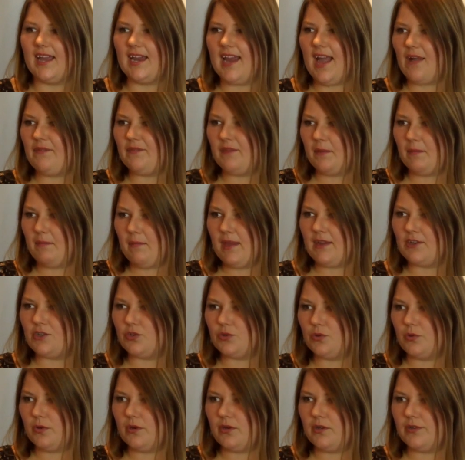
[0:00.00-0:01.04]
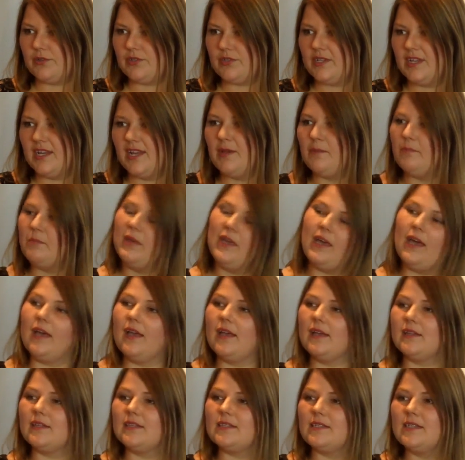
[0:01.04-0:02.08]
and having mentors,
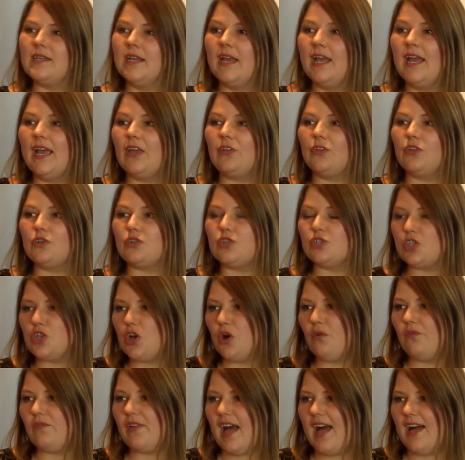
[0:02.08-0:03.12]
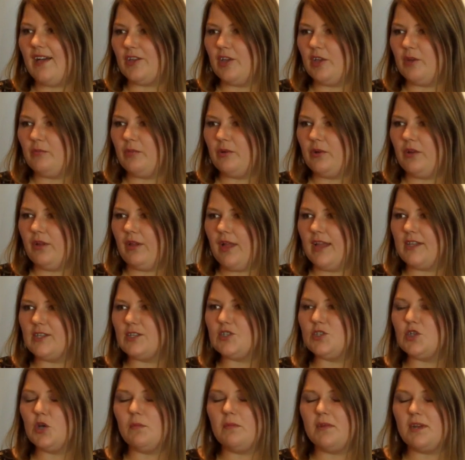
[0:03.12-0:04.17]
because they're so valuable, and
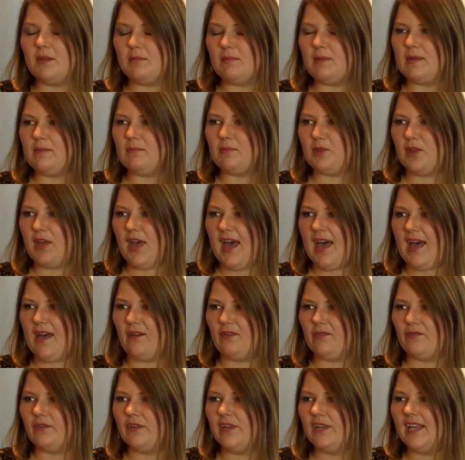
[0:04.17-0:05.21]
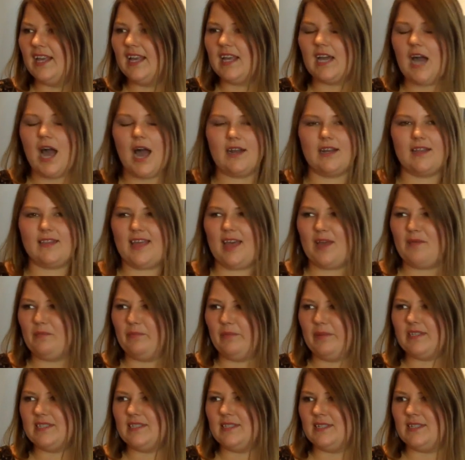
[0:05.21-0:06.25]
so many people have kind of that
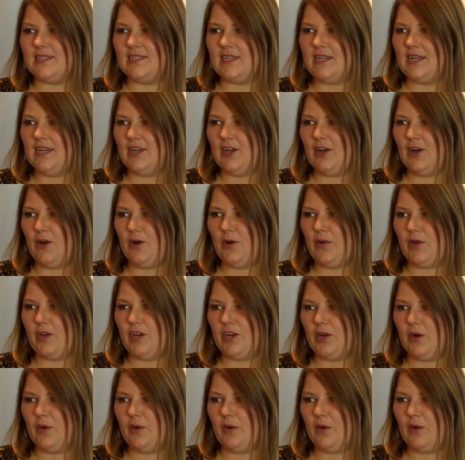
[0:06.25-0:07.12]
business ego.